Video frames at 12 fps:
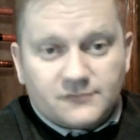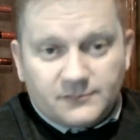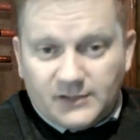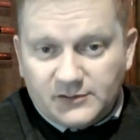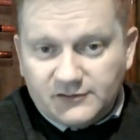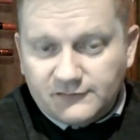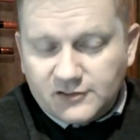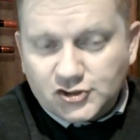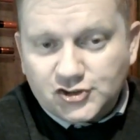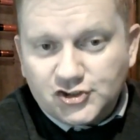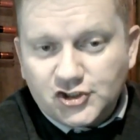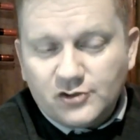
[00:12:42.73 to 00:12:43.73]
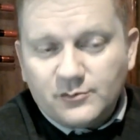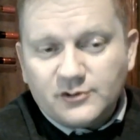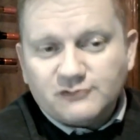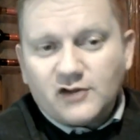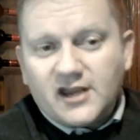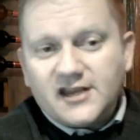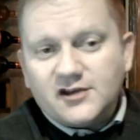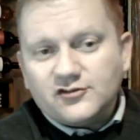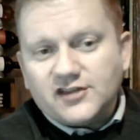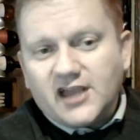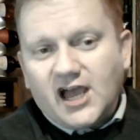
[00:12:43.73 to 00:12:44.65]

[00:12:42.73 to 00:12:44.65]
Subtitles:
maybe even a German raid on the